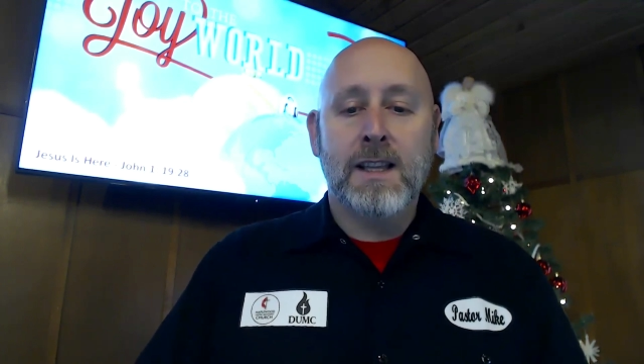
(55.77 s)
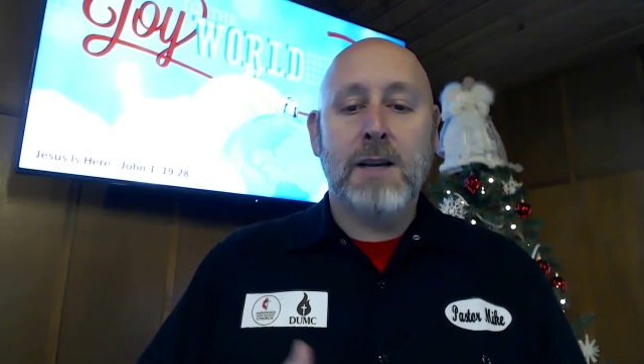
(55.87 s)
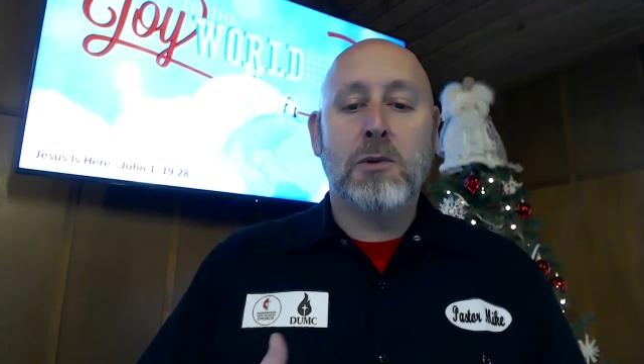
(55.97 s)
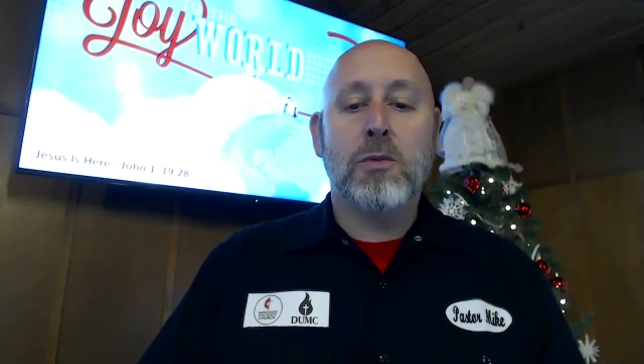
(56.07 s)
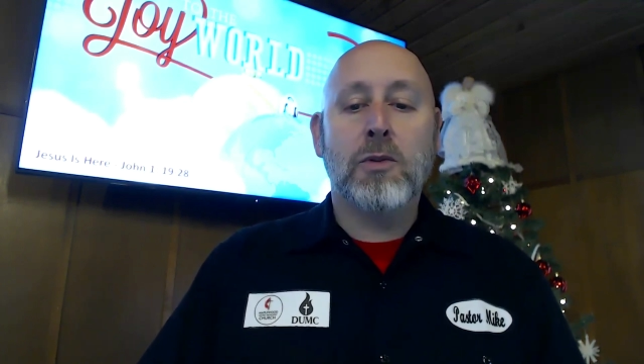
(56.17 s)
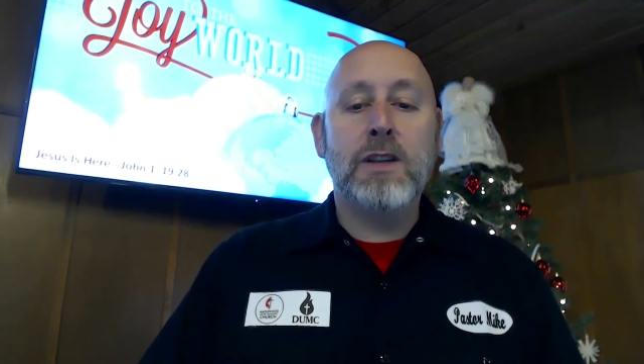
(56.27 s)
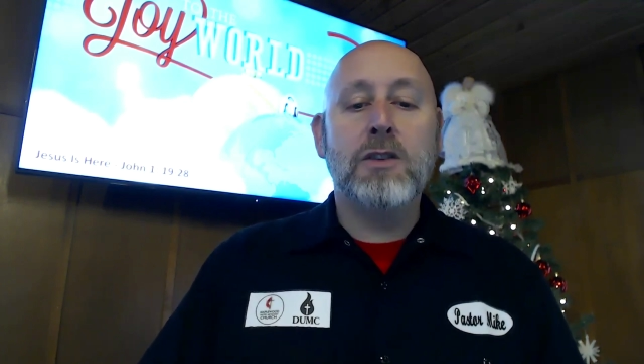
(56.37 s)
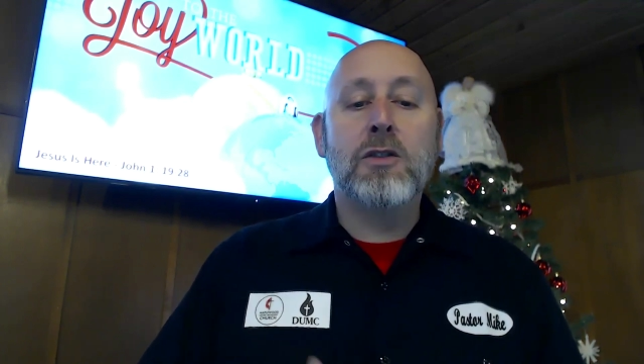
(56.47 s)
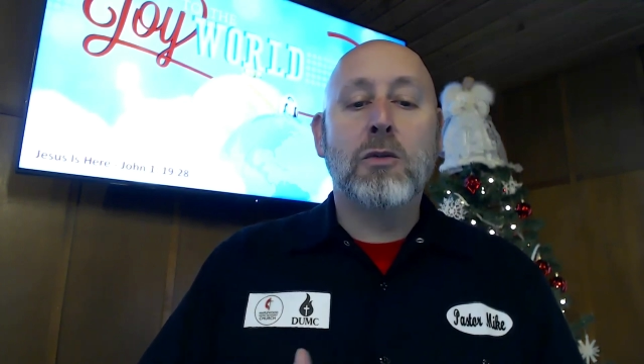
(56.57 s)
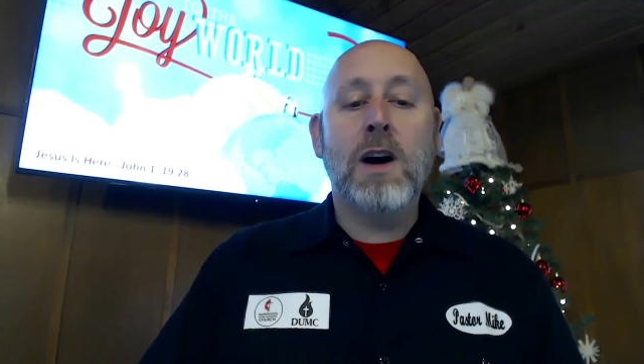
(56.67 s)
They will bring
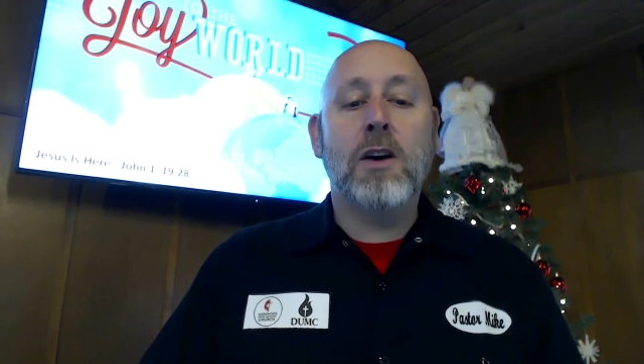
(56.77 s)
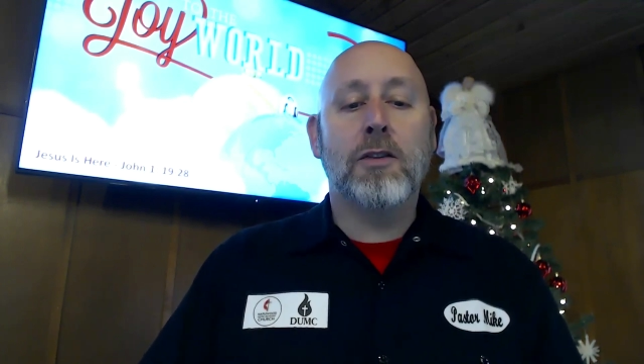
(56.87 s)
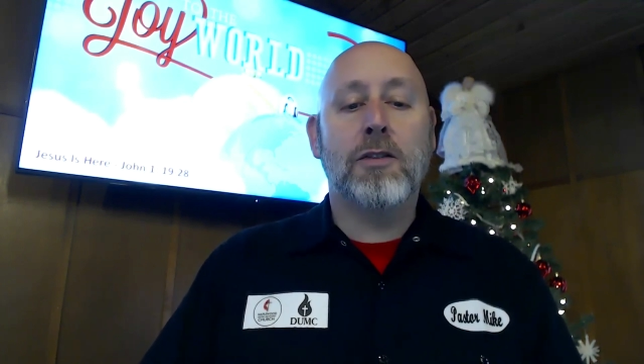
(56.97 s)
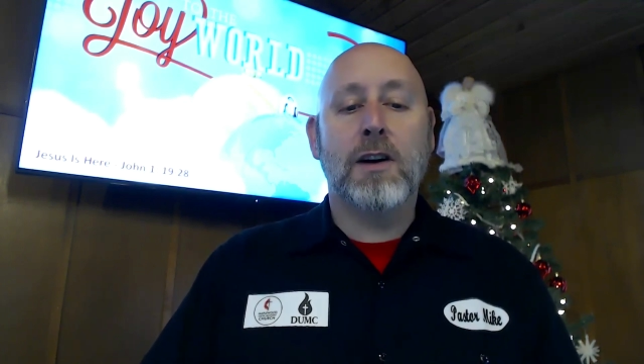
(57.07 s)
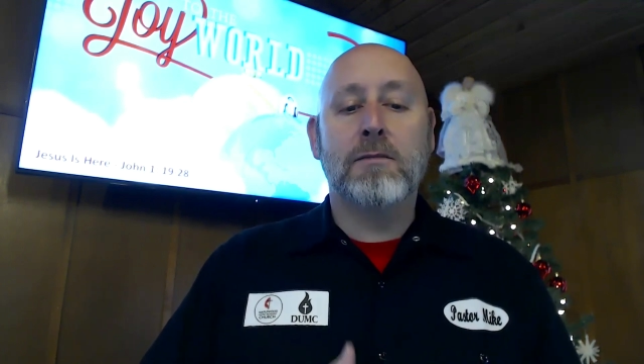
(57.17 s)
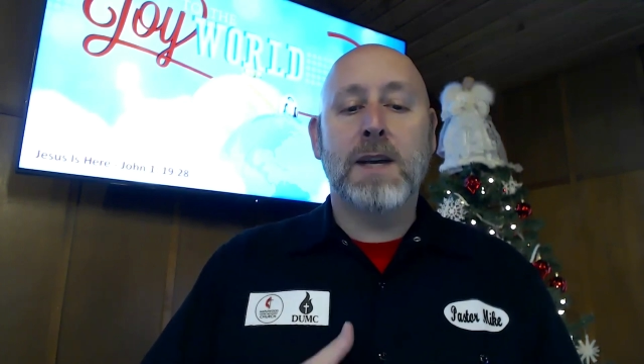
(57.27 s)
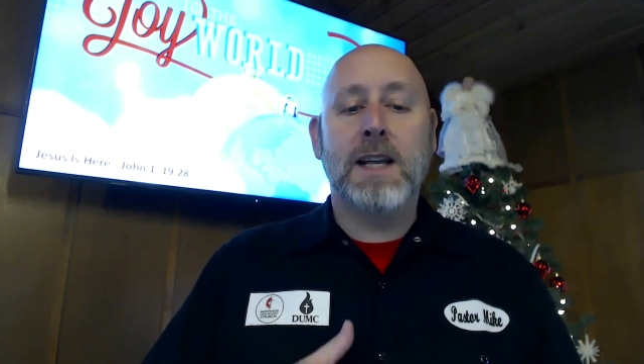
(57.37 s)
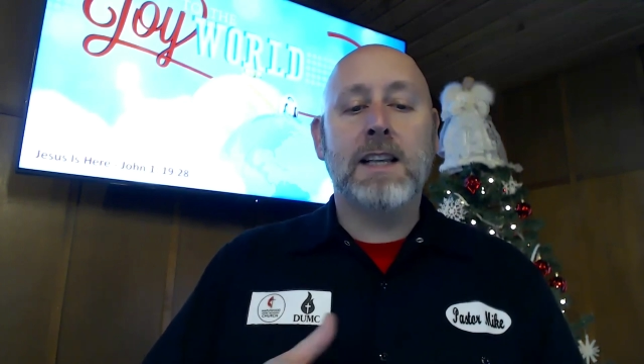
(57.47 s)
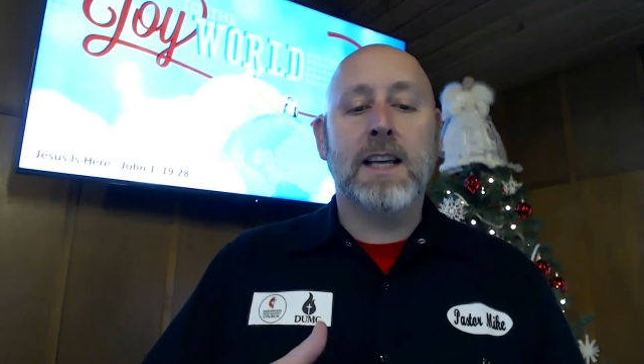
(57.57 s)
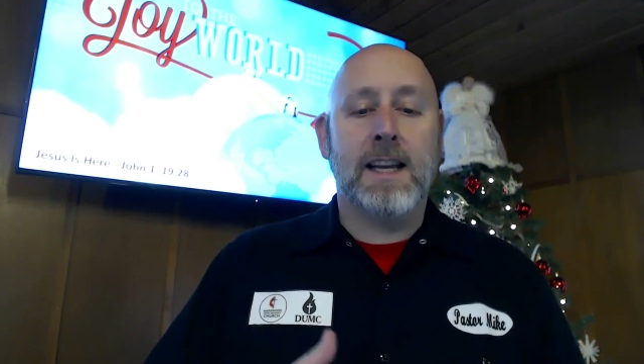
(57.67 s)
you the wealth of
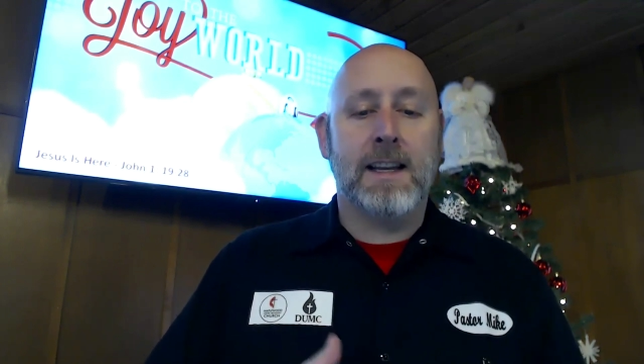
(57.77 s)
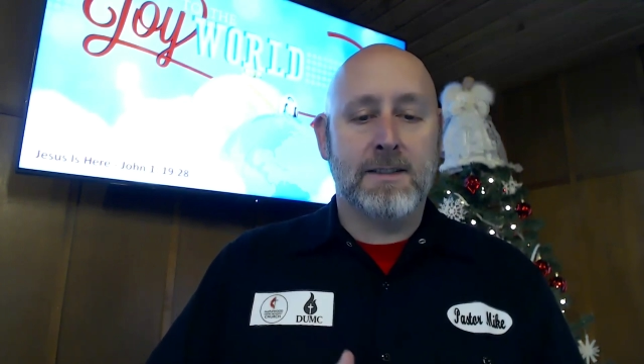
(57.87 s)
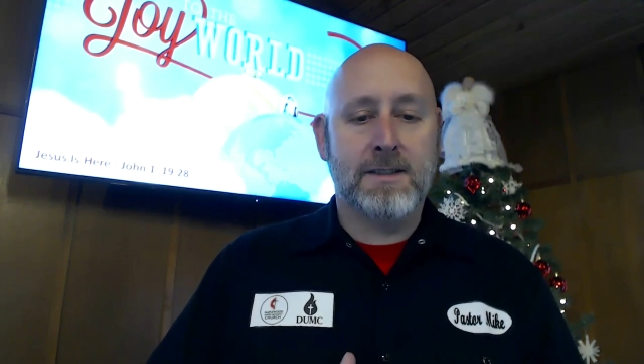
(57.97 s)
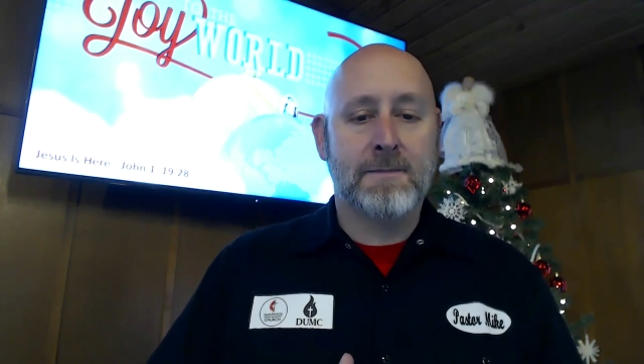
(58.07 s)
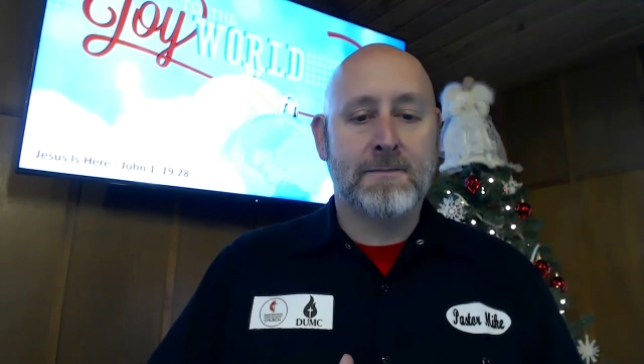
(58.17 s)
many lands.